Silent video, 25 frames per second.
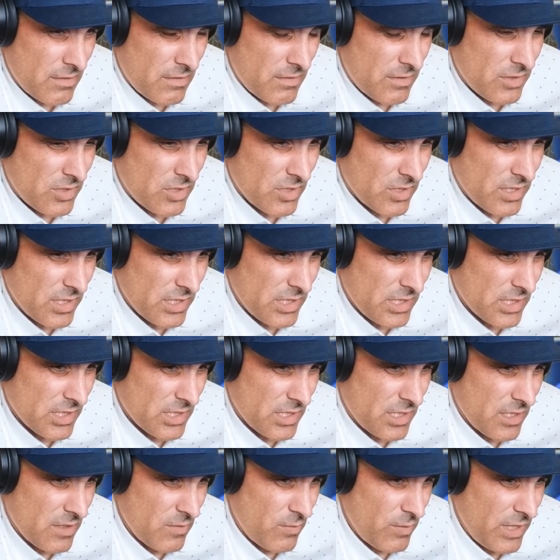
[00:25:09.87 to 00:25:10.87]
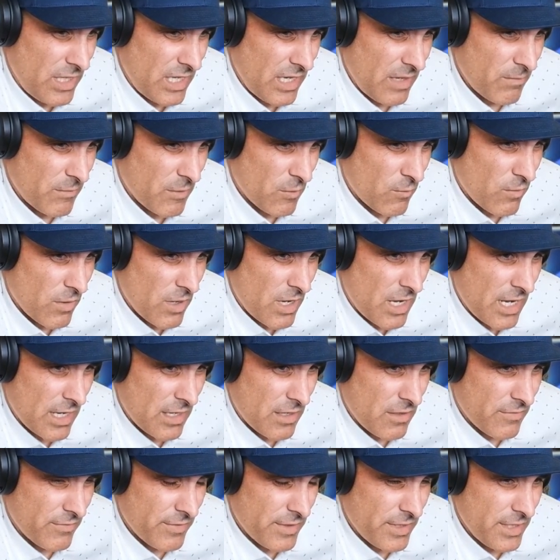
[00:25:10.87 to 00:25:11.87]
So this is good. We gave him a rock
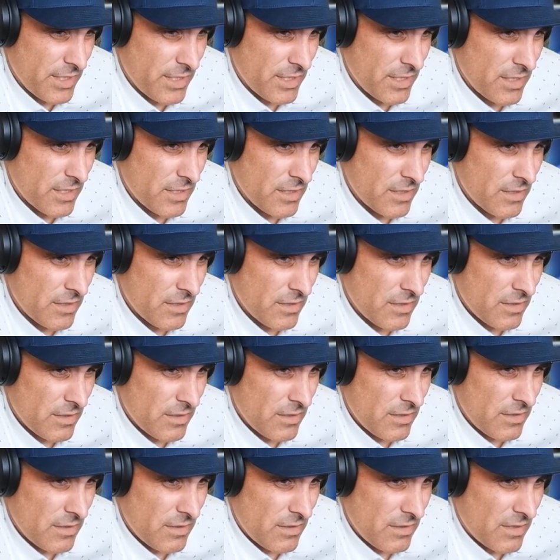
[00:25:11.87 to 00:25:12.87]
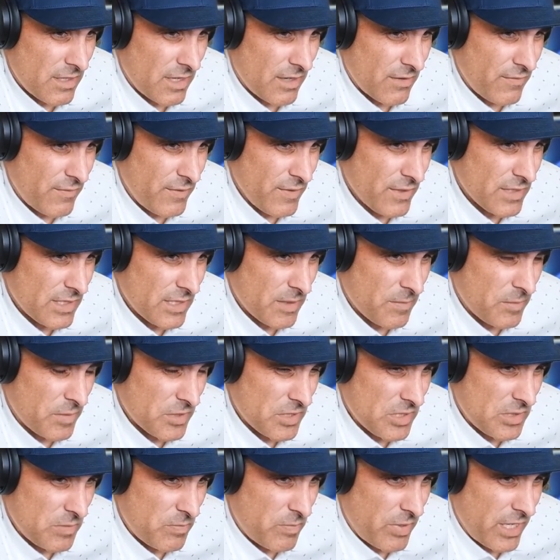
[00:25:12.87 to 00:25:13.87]
over here. That fills up a
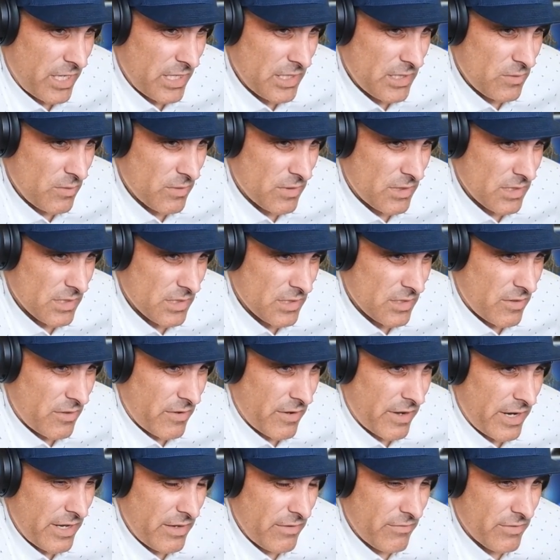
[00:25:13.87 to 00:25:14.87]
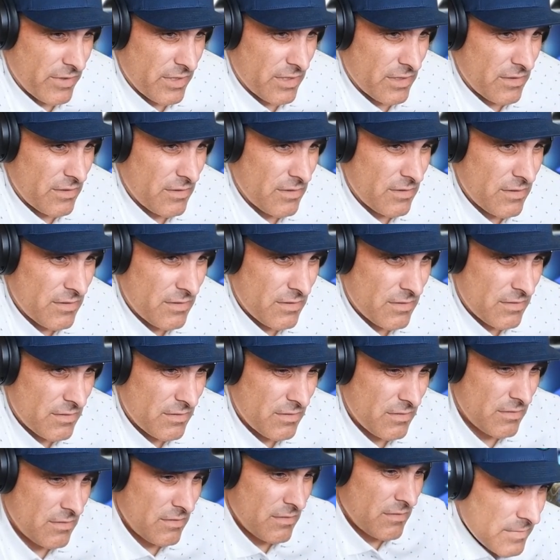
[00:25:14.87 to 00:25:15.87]
space with his Craven.
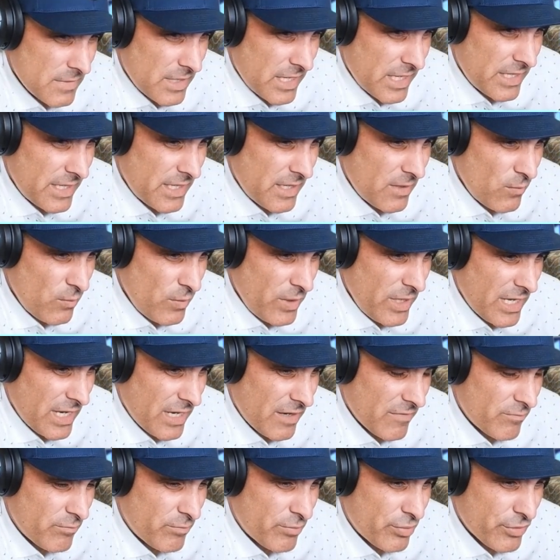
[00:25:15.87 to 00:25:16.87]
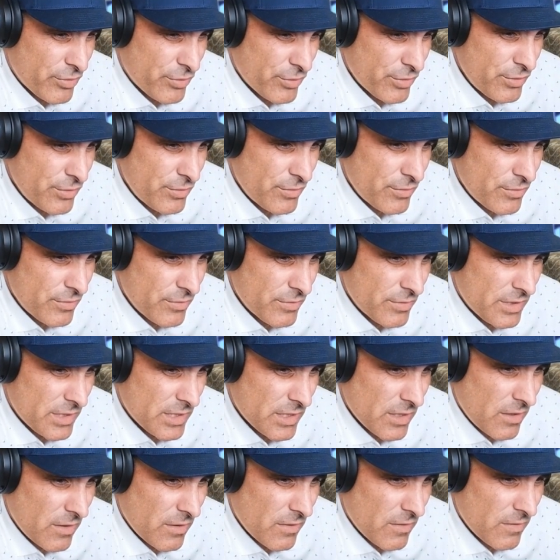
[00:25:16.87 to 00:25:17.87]
And then we have Brood,
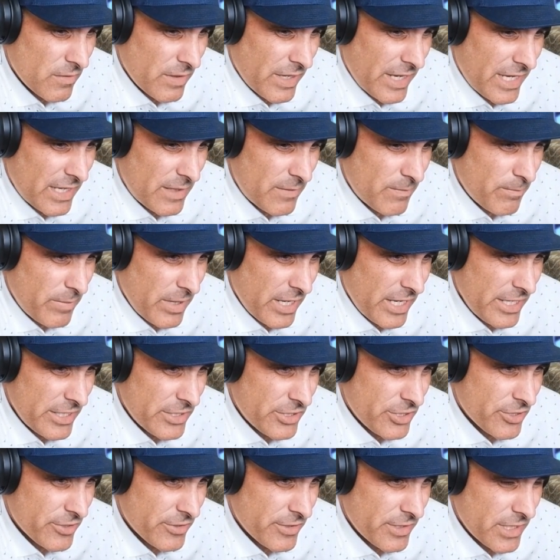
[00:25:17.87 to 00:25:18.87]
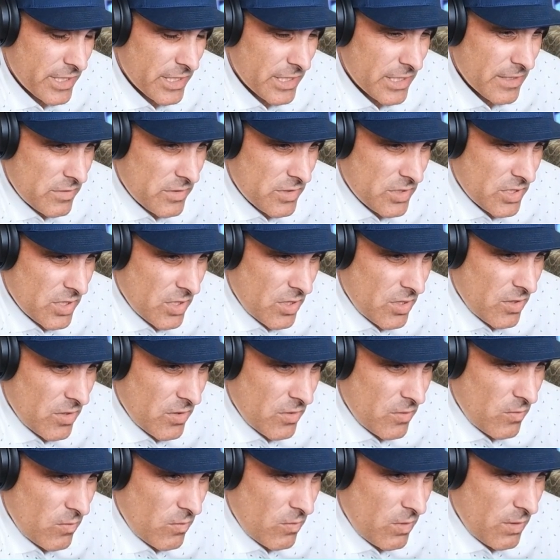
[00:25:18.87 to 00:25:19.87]
and Patriot.
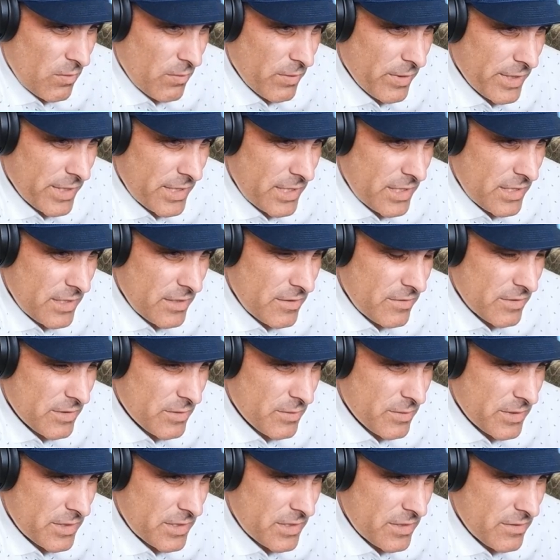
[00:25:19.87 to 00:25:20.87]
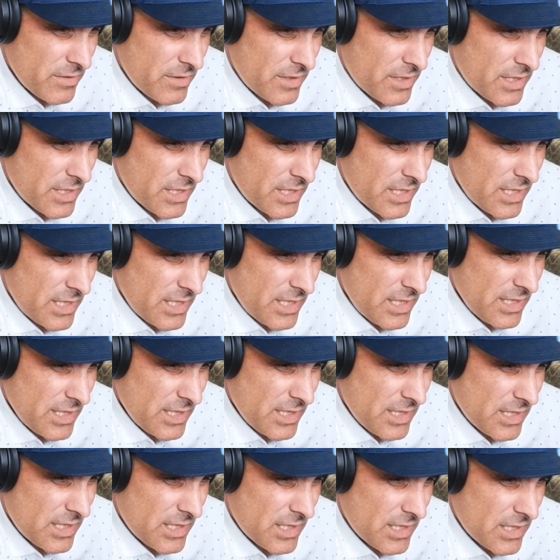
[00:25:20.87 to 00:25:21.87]
So what we're gonna do is we're gonna do
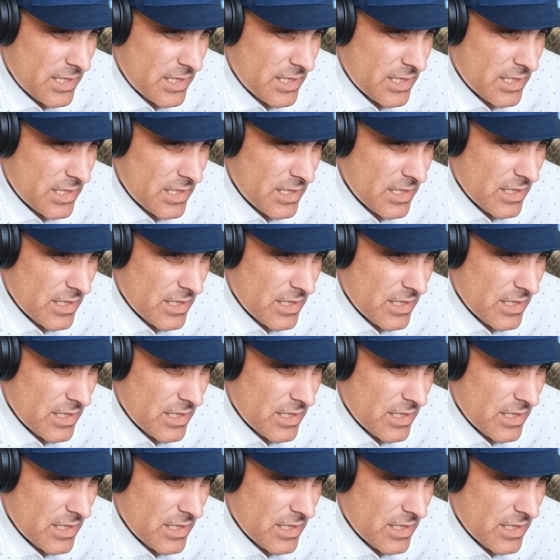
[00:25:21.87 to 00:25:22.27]
this.